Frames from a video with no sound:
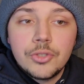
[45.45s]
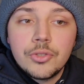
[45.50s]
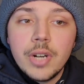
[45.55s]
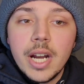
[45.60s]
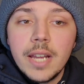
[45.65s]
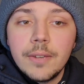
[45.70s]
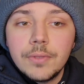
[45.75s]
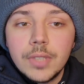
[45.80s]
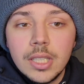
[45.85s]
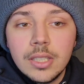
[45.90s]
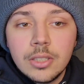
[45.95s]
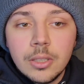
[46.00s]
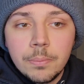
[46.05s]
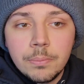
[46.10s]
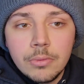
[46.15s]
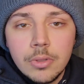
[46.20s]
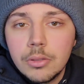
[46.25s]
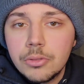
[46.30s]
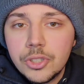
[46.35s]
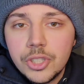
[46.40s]
The draft is
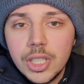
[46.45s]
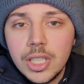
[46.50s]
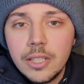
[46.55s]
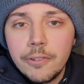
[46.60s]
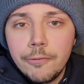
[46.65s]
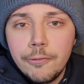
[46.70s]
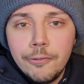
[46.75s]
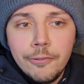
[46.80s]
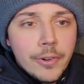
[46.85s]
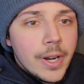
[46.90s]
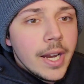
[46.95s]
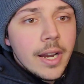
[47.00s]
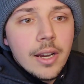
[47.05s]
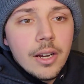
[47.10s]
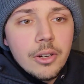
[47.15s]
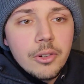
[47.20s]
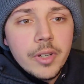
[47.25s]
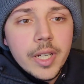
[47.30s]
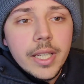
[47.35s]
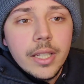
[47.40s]
approaching
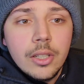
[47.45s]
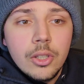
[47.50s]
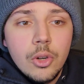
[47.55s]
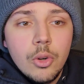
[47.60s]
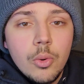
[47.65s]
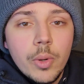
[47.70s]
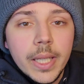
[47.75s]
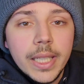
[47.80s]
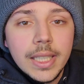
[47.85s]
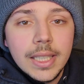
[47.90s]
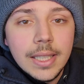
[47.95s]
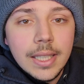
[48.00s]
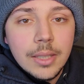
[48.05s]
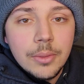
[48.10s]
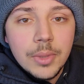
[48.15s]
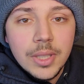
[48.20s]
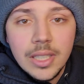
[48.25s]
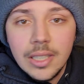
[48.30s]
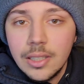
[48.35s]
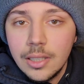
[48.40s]
very
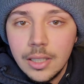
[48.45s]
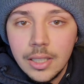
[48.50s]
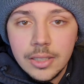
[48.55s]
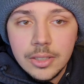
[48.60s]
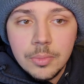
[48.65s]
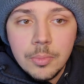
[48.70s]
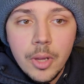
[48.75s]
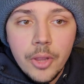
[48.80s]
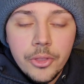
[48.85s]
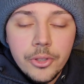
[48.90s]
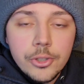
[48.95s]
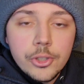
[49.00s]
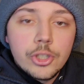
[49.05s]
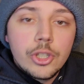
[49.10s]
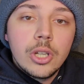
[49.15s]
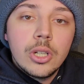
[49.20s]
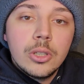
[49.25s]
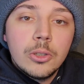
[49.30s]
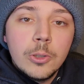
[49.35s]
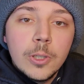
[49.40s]
quickly within the next month or
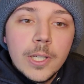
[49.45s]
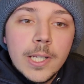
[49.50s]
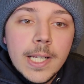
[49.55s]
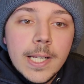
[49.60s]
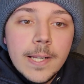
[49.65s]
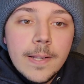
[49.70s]
so.